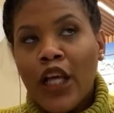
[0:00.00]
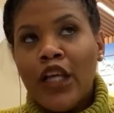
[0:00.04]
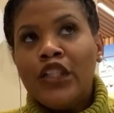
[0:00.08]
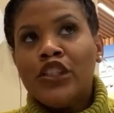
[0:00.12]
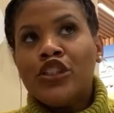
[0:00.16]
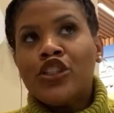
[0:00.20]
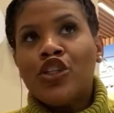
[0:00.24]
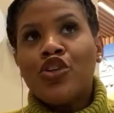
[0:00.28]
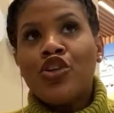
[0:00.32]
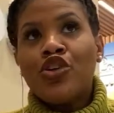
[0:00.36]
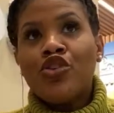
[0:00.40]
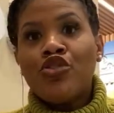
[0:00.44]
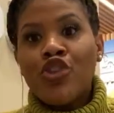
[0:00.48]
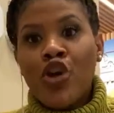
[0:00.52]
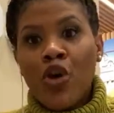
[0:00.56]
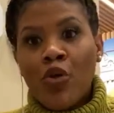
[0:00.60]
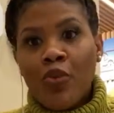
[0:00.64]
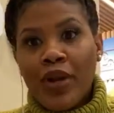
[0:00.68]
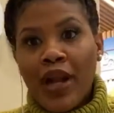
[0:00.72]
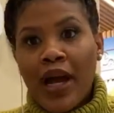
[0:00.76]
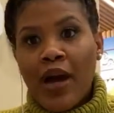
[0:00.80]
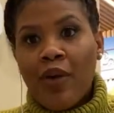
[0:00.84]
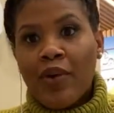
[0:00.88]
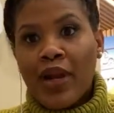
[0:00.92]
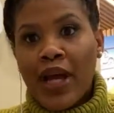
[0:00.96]
So do you know what
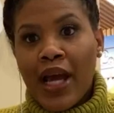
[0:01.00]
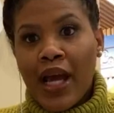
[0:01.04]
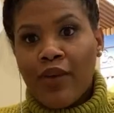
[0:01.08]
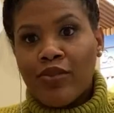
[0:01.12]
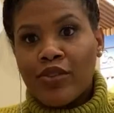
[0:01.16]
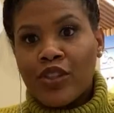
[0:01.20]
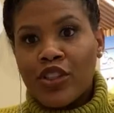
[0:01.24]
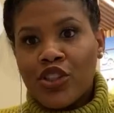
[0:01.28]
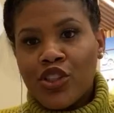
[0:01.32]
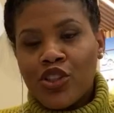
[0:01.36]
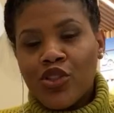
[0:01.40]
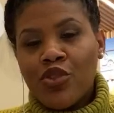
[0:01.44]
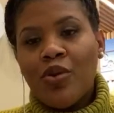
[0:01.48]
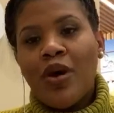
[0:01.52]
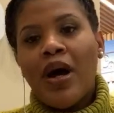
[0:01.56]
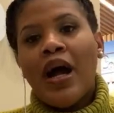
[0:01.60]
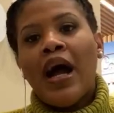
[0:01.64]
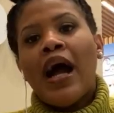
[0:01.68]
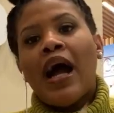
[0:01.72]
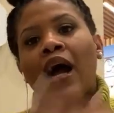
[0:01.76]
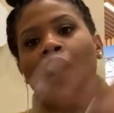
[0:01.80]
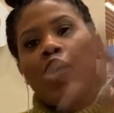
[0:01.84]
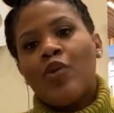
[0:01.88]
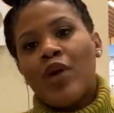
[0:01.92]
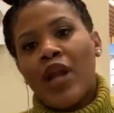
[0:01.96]
I would have to do?
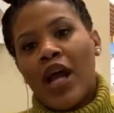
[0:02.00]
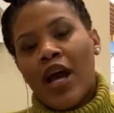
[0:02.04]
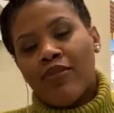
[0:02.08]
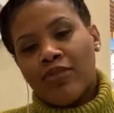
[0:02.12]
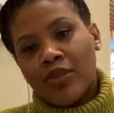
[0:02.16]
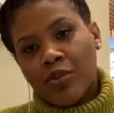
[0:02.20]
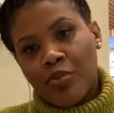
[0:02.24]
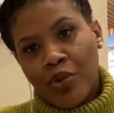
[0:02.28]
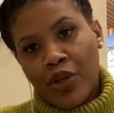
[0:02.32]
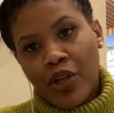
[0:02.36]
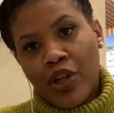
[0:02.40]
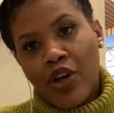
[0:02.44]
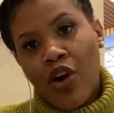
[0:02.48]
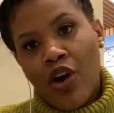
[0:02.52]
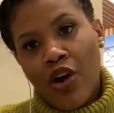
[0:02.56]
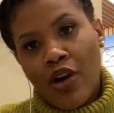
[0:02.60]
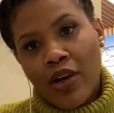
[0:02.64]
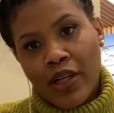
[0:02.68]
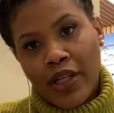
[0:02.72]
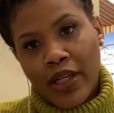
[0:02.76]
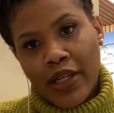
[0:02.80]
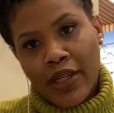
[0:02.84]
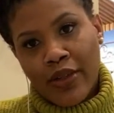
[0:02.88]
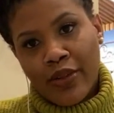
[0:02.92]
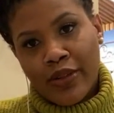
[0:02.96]
I would have to put a
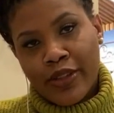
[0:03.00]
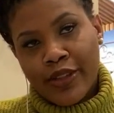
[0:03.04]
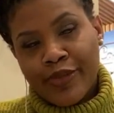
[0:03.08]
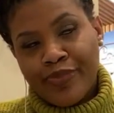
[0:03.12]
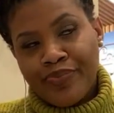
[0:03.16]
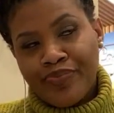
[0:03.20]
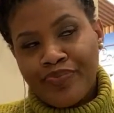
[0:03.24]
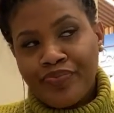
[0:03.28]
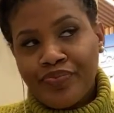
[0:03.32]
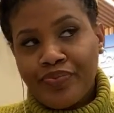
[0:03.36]
cardigan on.